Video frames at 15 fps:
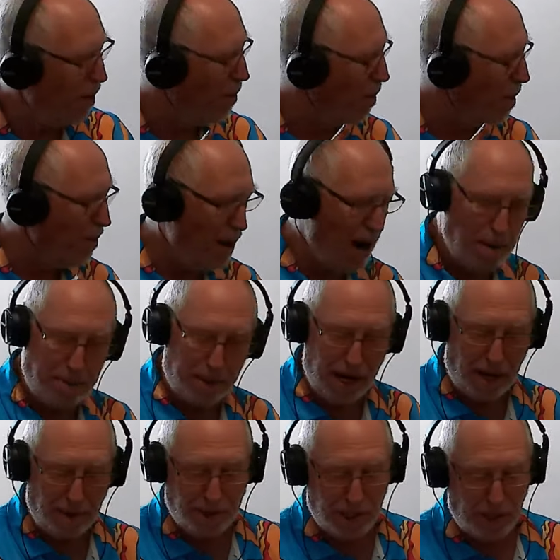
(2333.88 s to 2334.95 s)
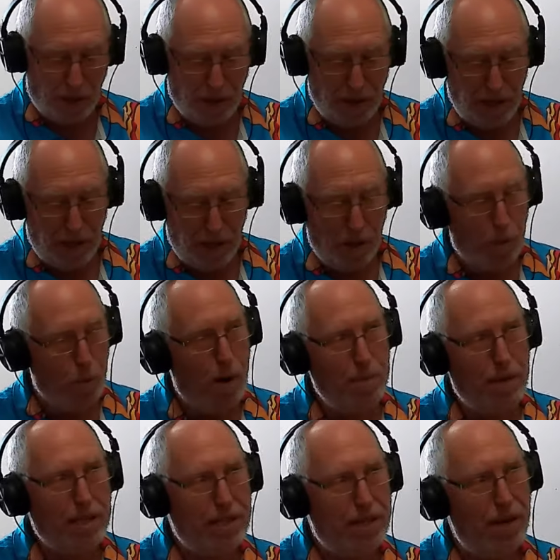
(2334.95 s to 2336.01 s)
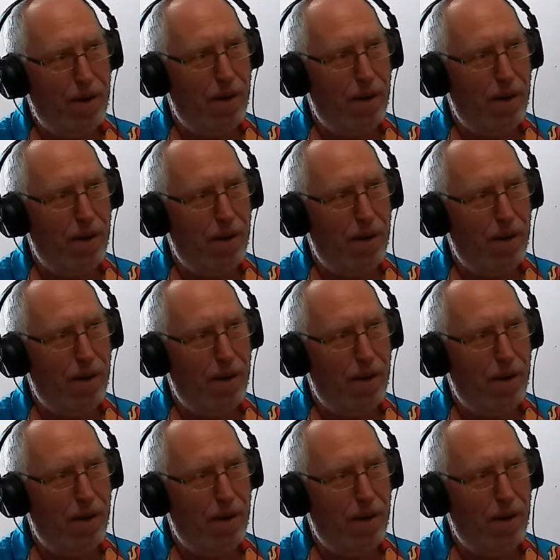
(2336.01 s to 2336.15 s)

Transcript: We're wrapping up. So what makes Daryl